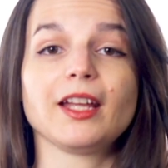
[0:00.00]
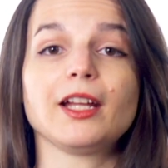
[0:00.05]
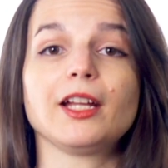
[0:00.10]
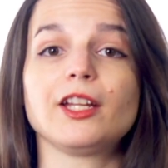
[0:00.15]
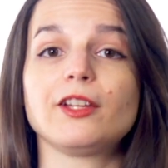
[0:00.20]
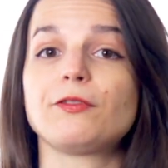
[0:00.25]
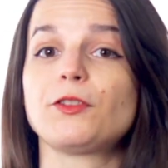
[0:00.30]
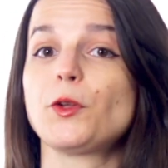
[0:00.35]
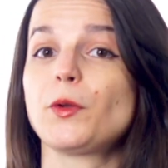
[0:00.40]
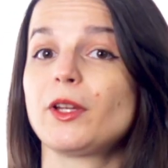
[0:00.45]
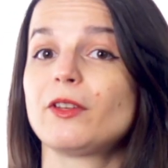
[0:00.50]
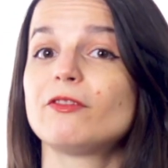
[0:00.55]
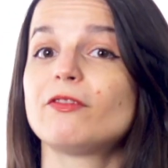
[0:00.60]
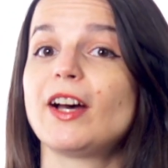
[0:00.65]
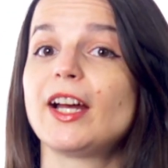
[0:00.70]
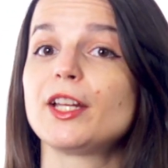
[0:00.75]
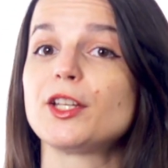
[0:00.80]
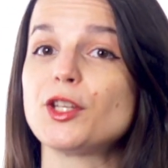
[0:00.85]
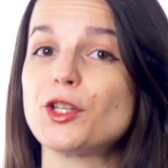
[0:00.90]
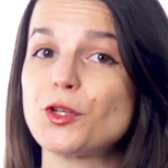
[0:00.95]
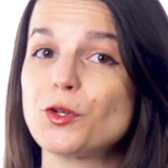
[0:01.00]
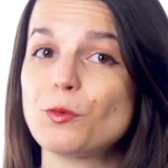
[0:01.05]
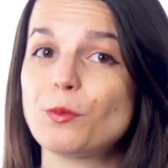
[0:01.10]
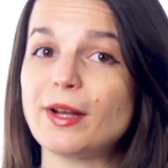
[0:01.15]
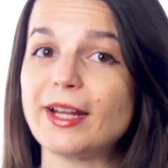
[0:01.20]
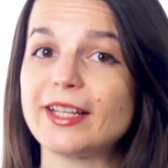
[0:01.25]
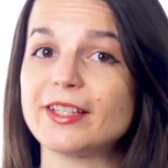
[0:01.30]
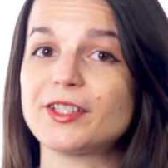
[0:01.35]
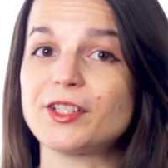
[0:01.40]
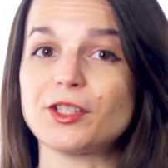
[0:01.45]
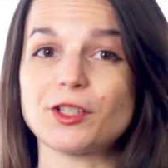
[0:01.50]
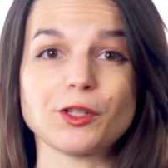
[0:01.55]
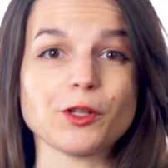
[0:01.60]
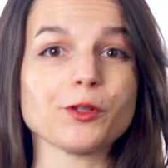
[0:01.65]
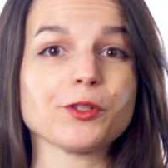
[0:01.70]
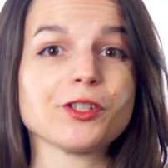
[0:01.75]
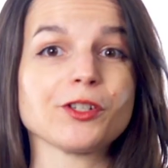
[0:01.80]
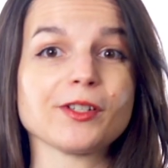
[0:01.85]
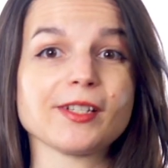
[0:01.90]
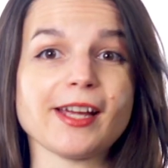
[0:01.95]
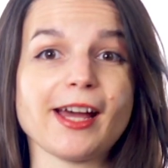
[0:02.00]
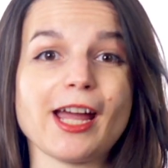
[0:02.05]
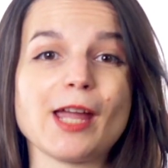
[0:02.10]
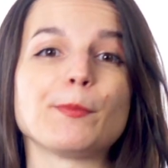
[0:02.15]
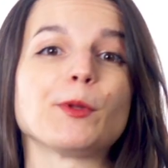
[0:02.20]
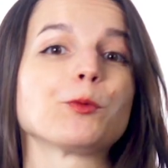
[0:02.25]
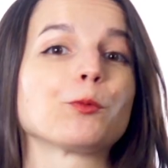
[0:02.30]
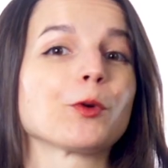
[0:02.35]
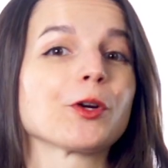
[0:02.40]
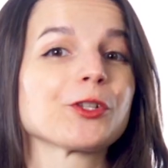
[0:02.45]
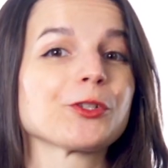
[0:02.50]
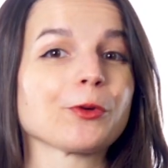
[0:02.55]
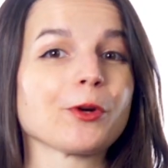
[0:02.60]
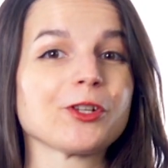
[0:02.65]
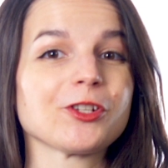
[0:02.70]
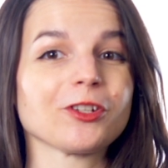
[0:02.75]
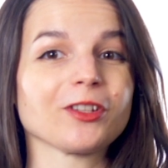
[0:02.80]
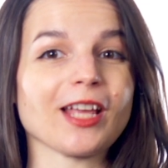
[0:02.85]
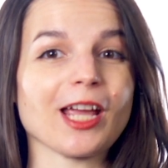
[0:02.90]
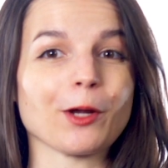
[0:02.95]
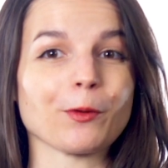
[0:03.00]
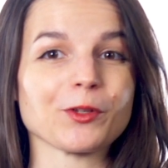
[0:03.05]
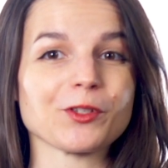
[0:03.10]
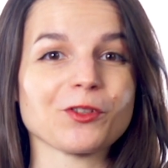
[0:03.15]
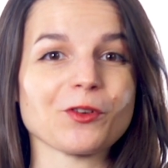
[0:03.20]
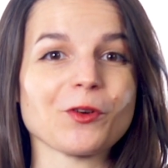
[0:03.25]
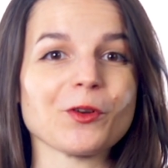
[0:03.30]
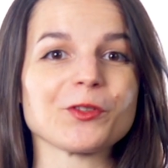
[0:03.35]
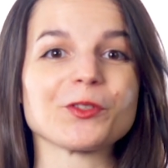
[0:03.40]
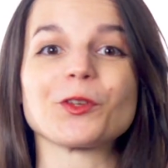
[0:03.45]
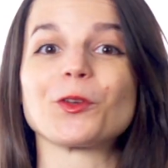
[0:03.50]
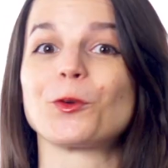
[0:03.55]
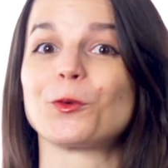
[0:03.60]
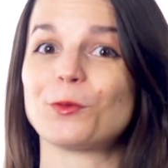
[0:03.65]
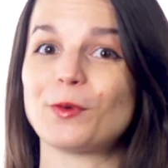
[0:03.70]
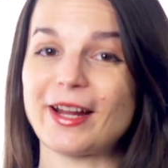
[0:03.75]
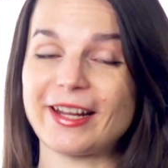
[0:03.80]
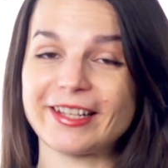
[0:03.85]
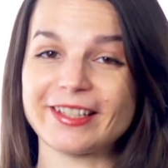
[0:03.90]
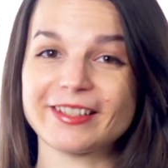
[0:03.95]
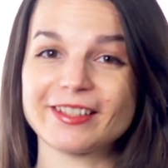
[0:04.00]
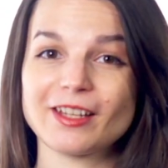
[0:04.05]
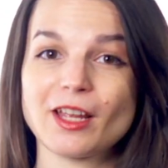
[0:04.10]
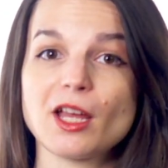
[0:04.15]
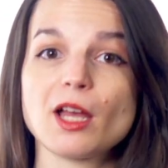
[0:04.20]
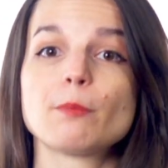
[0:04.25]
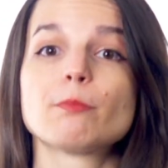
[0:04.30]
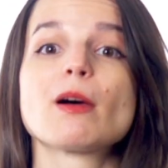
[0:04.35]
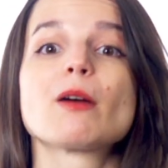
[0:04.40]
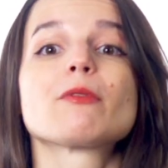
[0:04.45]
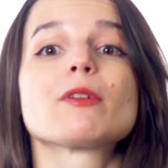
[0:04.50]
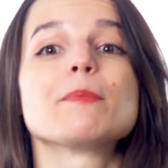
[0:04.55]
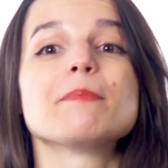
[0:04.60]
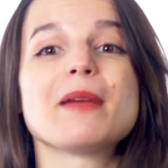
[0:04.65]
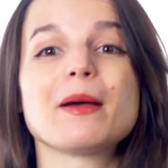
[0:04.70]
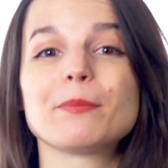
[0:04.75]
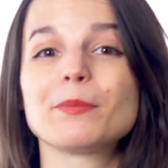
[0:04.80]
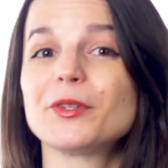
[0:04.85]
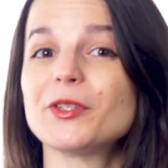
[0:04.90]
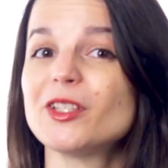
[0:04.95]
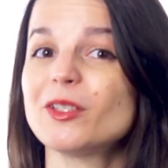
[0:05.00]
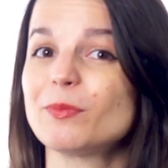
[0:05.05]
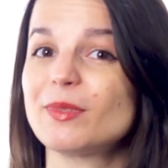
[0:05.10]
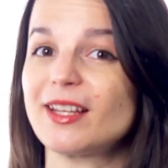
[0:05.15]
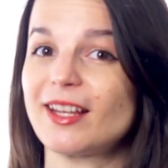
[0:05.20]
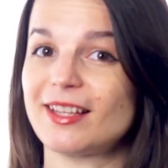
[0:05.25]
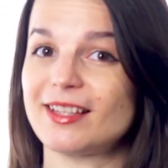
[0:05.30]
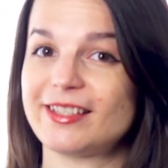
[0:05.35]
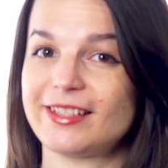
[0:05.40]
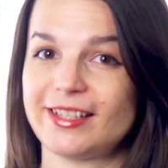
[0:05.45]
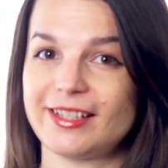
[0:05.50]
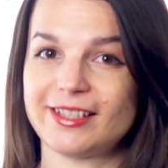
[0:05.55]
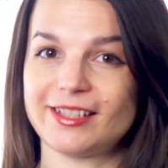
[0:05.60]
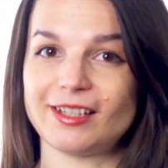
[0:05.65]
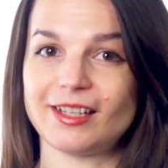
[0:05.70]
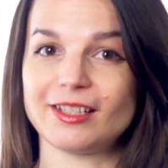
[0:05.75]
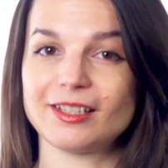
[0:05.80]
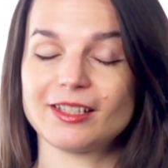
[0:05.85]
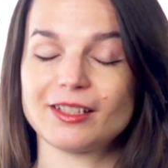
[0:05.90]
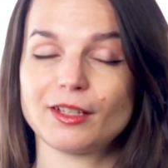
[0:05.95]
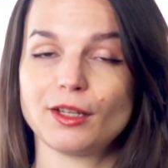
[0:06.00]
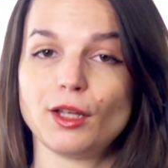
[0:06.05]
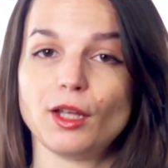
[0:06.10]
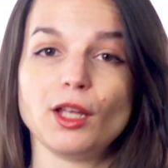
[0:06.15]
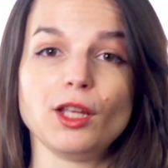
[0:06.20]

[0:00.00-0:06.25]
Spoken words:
If you can find new ways to use your time and work towards your language goals, great. But remember to be consistent.